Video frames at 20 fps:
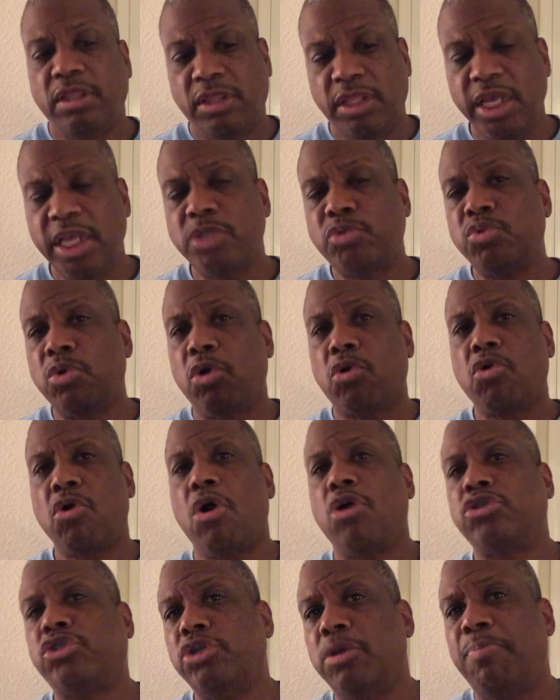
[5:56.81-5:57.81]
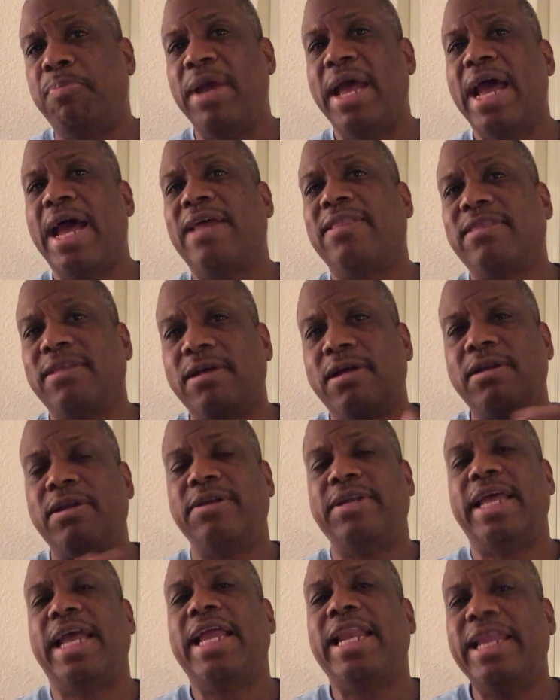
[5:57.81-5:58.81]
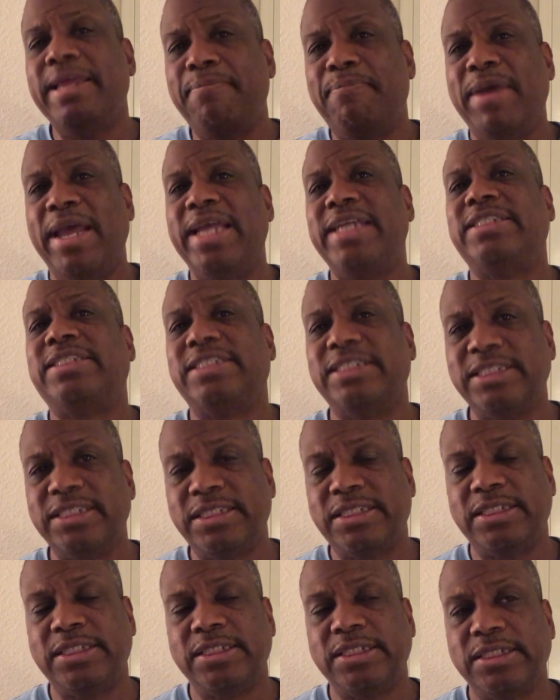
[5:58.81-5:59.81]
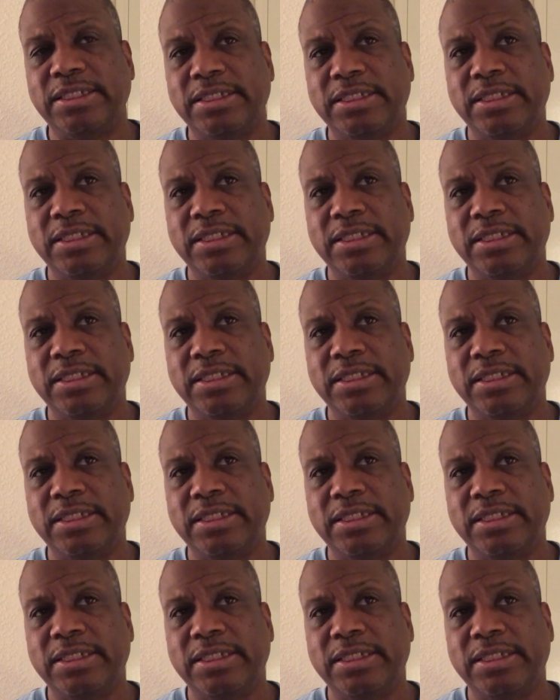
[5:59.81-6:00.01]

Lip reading: Things will cross your path on a daily basis.